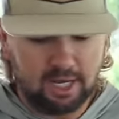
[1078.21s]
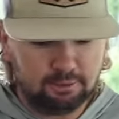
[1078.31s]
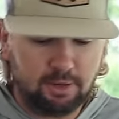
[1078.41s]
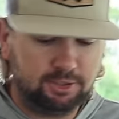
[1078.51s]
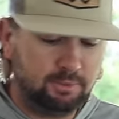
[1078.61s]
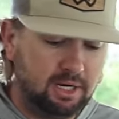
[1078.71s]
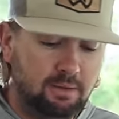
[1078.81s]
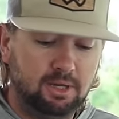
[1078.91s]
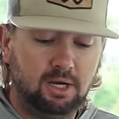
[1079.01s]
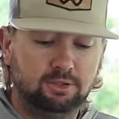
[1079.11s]
are not sponsored by
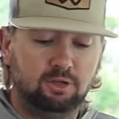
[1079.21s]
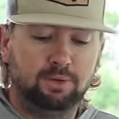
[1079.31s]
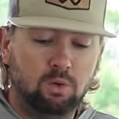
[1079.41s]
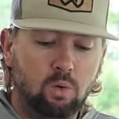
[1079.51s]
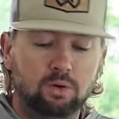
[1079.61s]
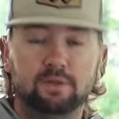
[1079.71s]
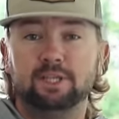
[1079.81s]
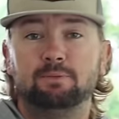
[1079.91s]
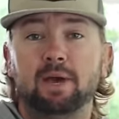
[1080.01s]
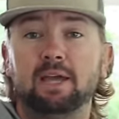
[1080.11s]
Gamakatsu have been ordering
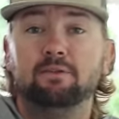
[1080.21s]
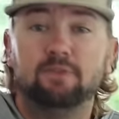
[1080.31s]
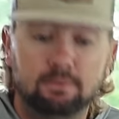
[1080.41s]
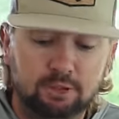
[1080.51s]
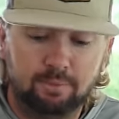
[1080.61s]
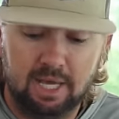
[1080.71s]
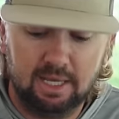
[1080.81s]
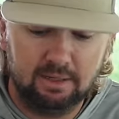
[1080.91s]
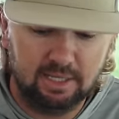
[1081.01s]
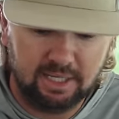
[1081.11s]
this bait from
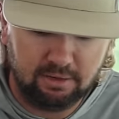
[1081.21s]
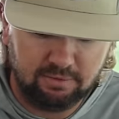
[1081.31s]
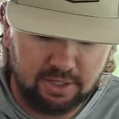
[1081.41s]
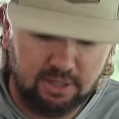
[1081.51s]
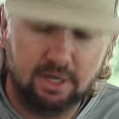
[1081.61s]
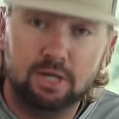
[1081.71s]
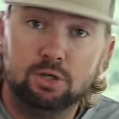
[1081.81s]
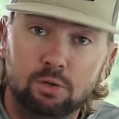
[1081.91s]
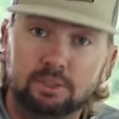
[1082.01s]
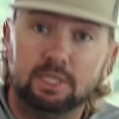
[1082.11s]
Japan to get over here
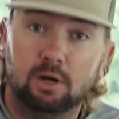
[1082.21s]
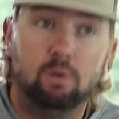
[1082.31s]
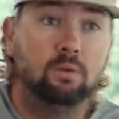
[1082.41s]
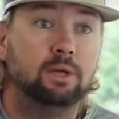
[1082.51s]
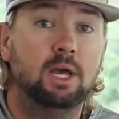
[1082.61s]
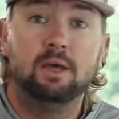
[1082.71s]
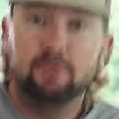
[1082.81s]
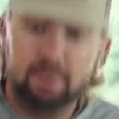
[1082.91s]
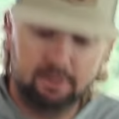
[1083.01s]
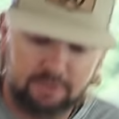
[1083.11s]
and use it on
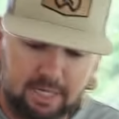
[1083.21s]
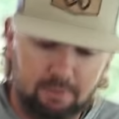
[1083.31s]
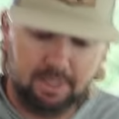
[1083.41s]
the minnow style